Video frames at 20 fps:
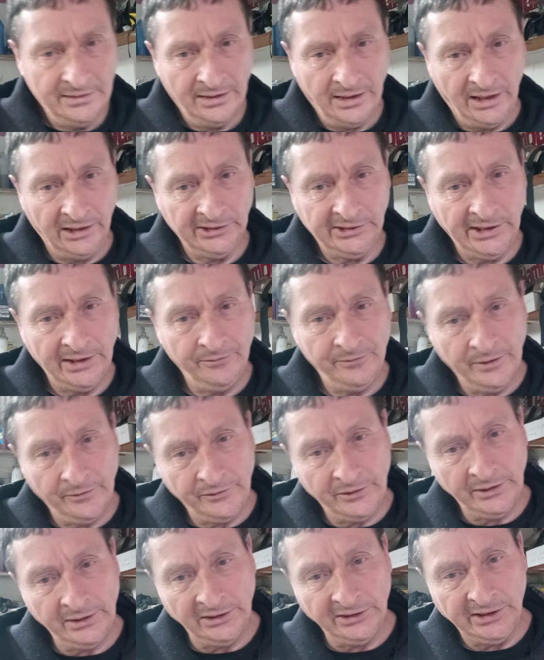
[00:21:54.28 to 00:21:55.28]
I'll say
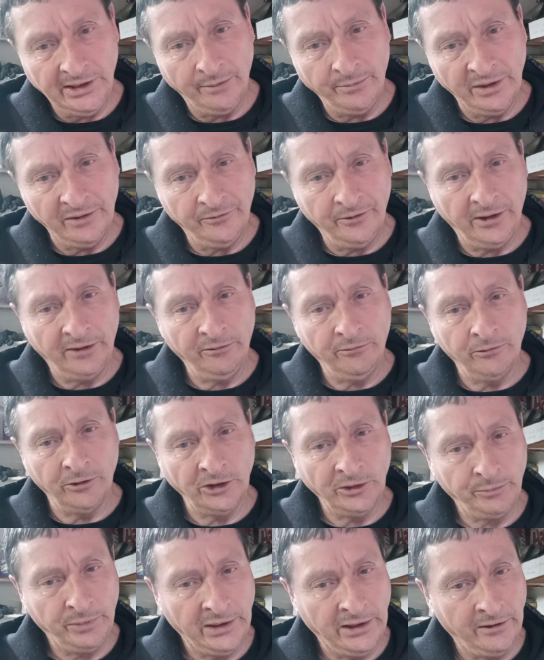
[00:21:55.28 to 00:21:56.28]
50 to 75
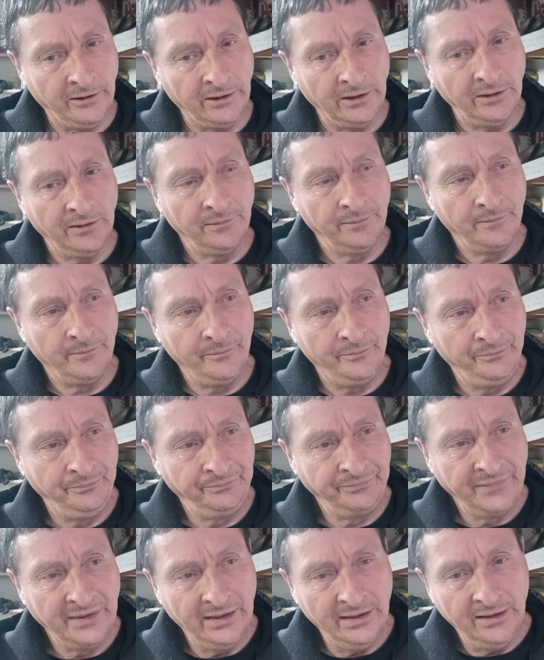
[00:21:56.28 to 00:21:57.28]
horsepower.
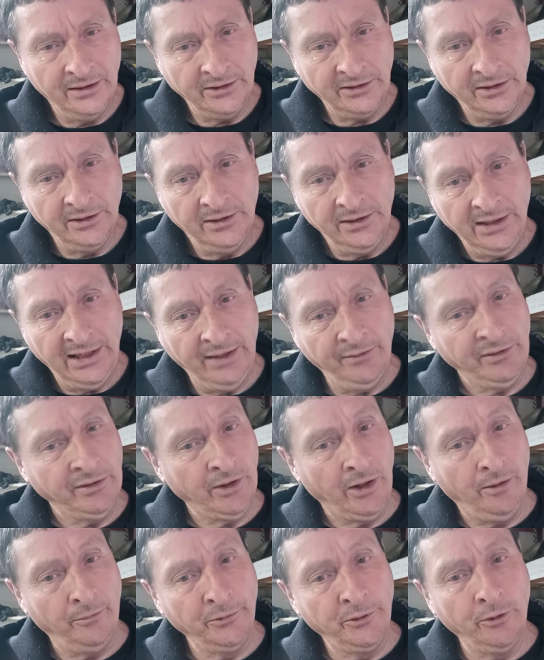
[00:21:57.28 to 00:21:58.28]
Even
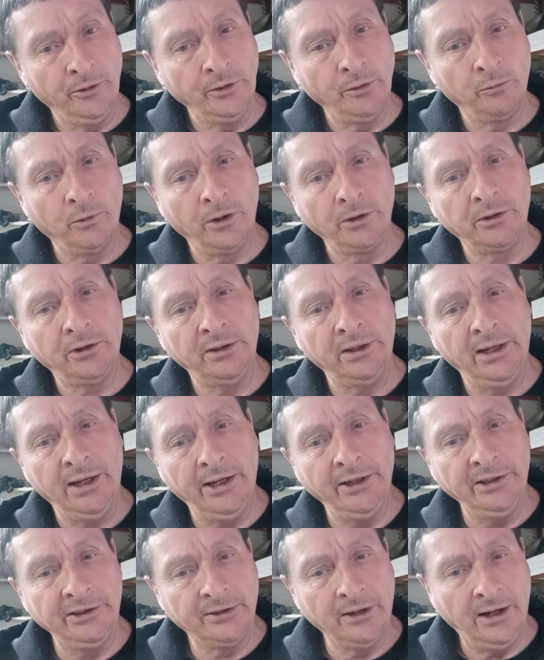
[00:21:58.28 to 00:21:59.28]
though I'm doing the work to the
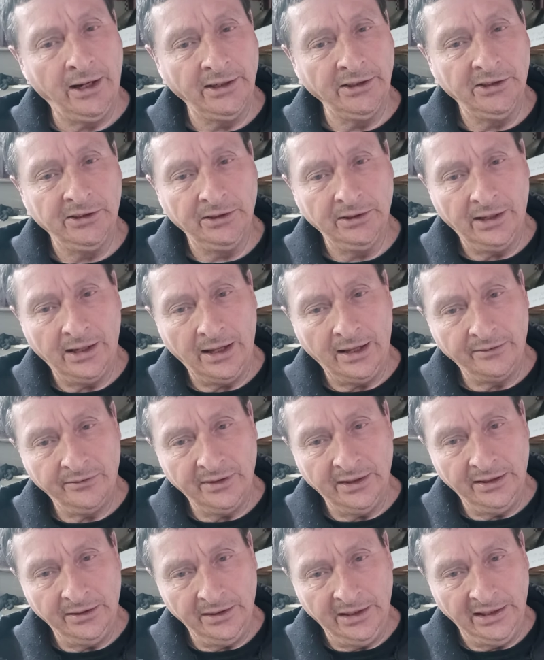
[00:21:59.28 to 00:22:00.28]
heads, guys,
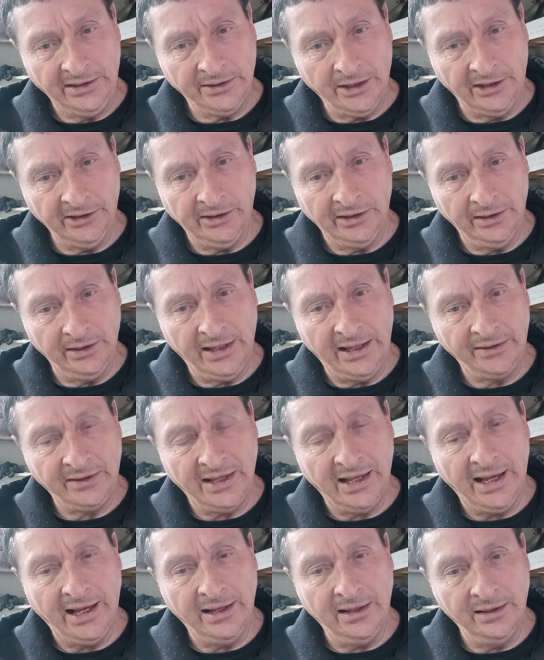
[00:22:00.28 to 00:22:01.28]
it doesn't let
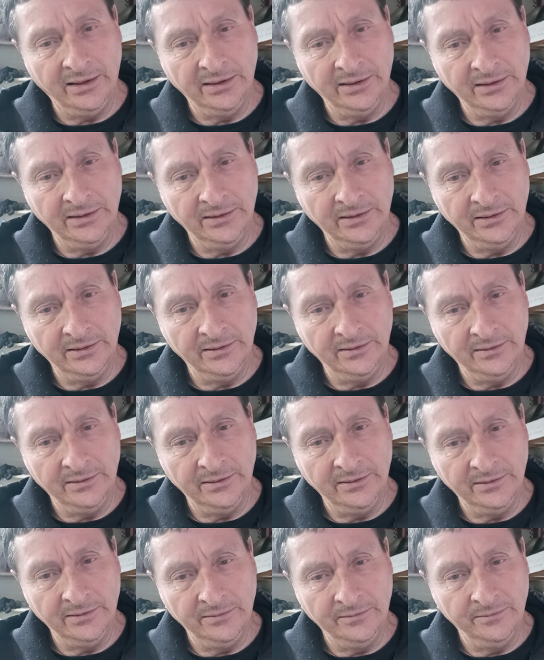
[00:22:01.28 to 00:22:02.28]
that,
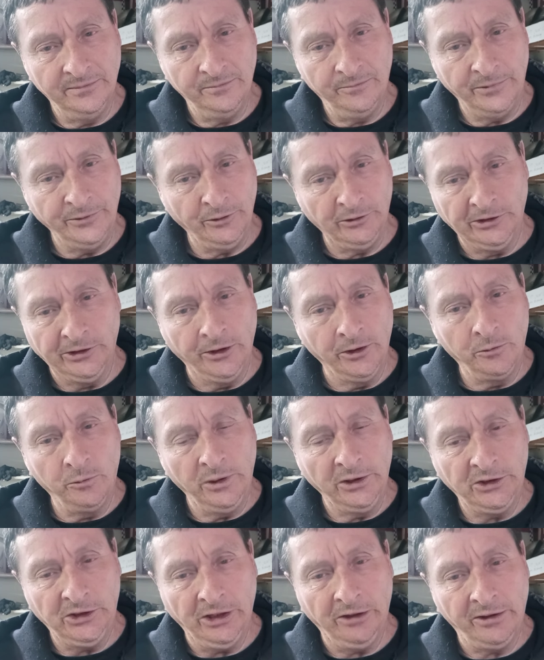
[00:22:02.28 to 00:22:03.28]
when there's no
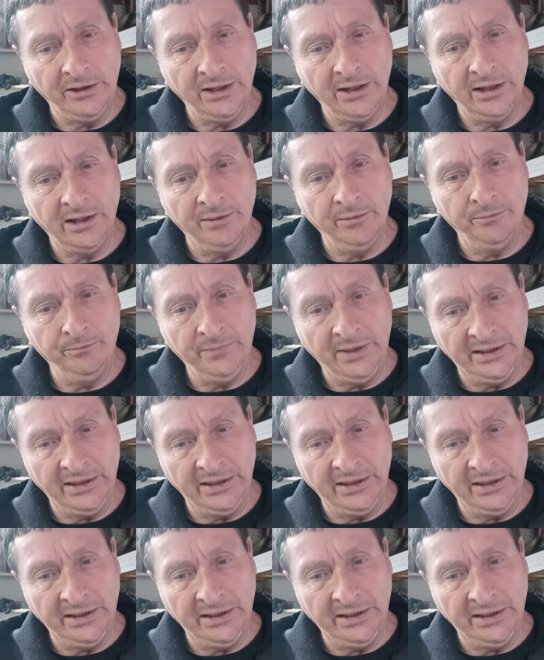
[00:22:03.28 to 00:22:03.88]
quench area, it